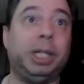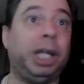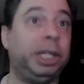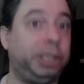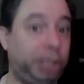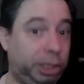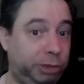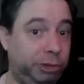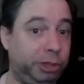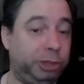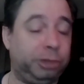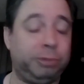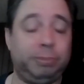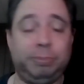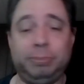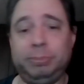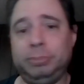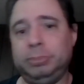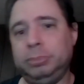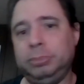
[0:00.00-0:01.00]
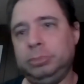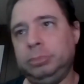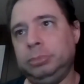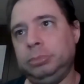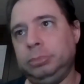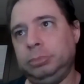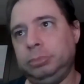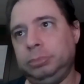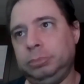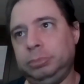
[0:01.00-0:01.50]
But I digress.
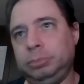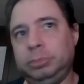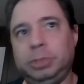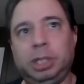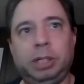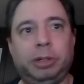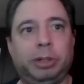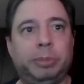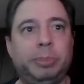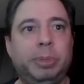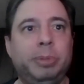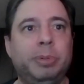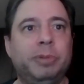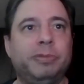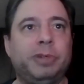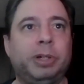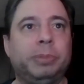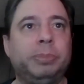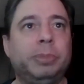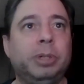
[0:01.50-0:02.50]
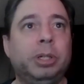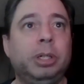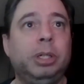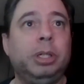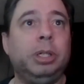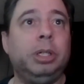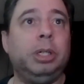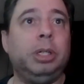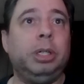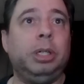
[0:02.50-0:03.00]
Alright, we move on.
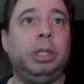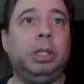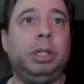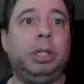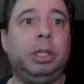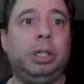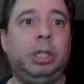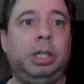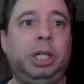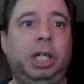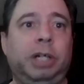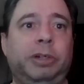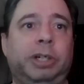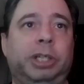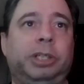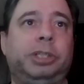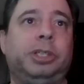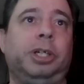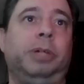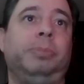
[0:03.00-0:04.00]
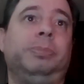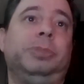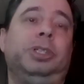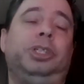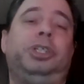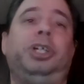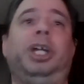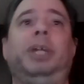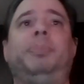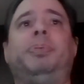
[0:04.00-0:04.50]
Alright, so
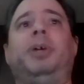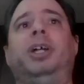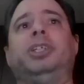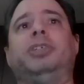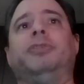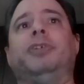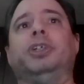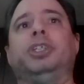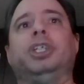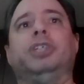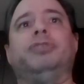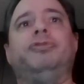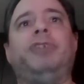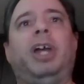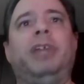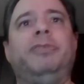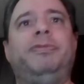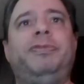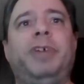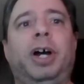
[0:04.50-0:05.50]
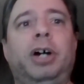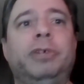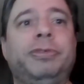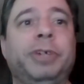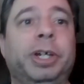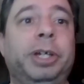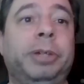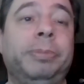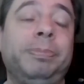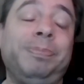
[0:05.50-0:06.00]
Deonna Purrazzo versus Red
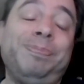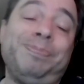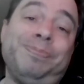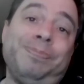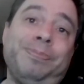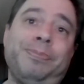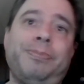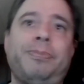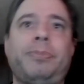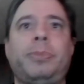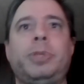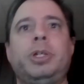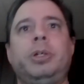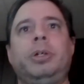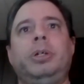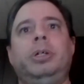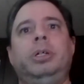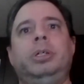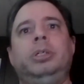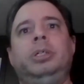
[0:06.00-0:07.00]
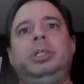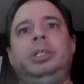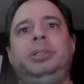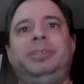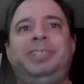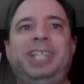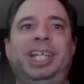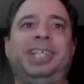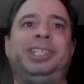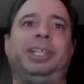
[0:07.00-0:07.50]
Velvet.
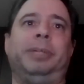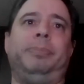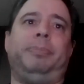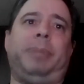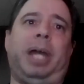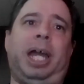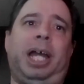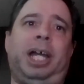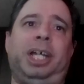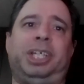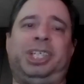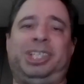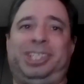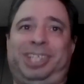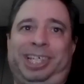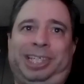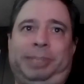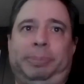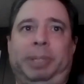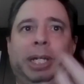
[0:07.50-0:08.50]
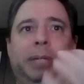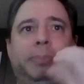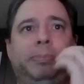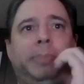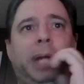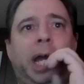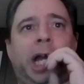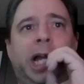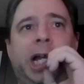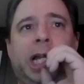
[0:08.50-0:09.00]
Decent match, six minute
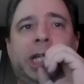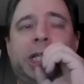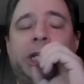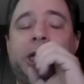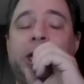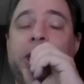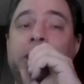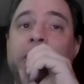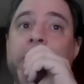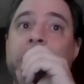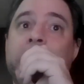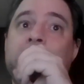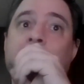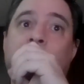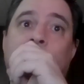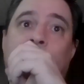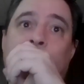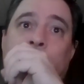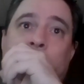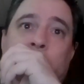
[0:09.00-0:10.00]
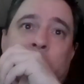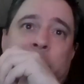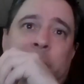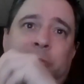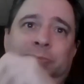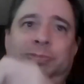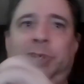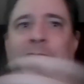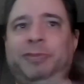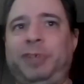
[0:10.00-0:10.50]
match.
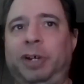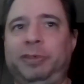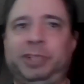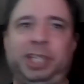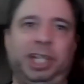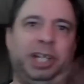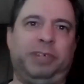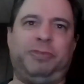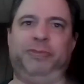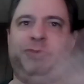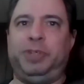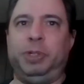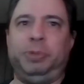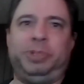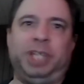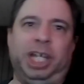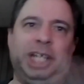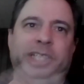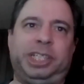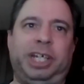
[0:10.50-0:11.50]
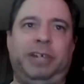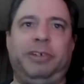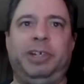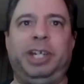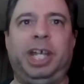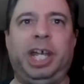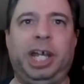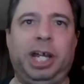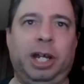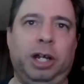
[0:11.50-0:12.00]
Uh, Red Velvet did a few things
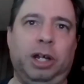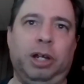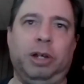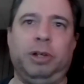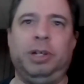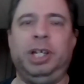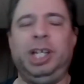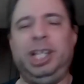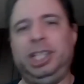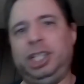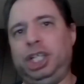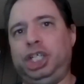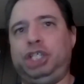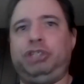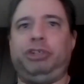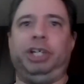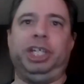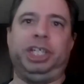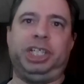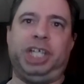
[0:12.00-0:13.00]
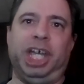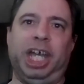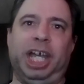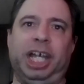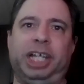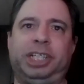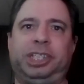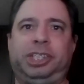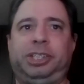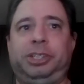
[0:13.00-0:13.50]
here and there. They trade
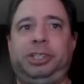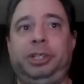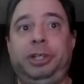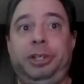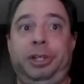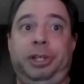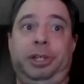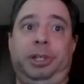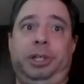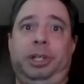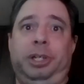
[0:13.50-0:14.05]
kicks